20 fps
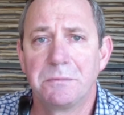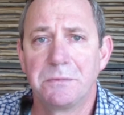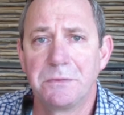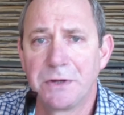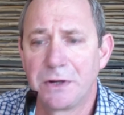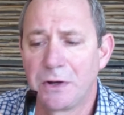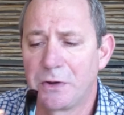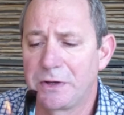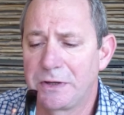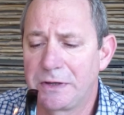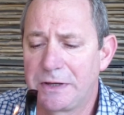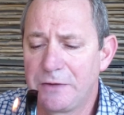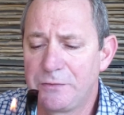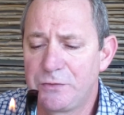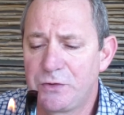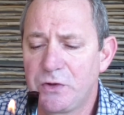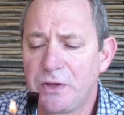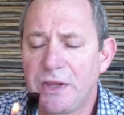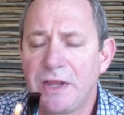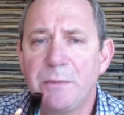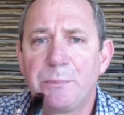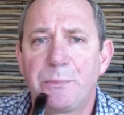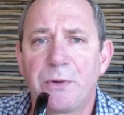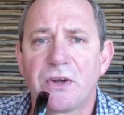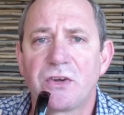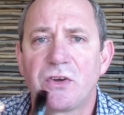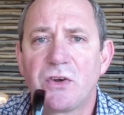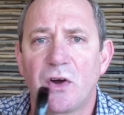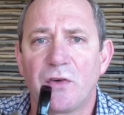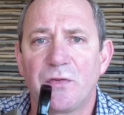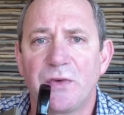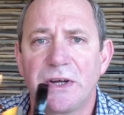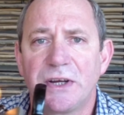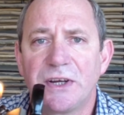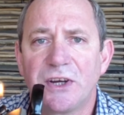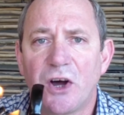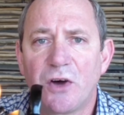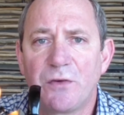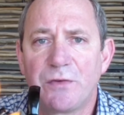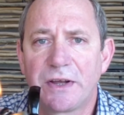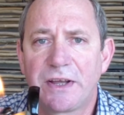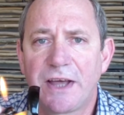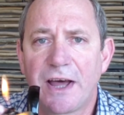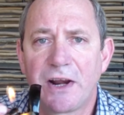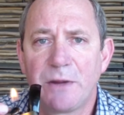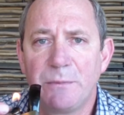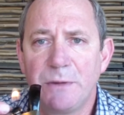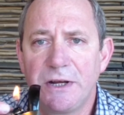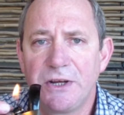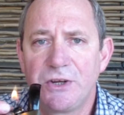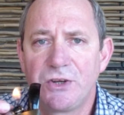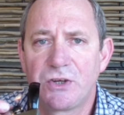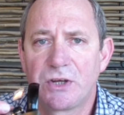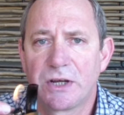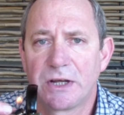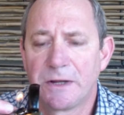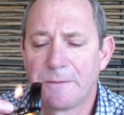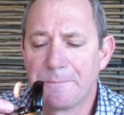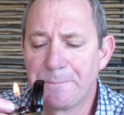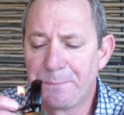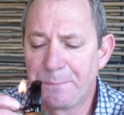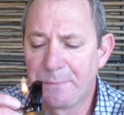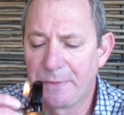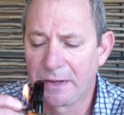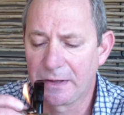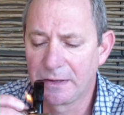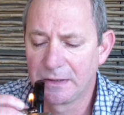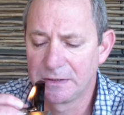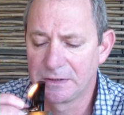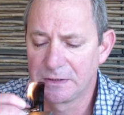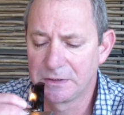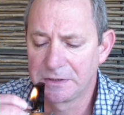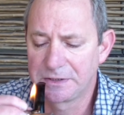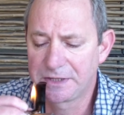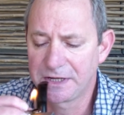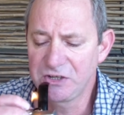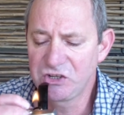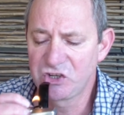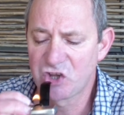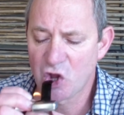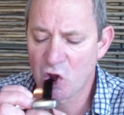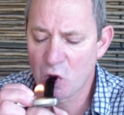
you know, gives you the impression of a caramelish taste.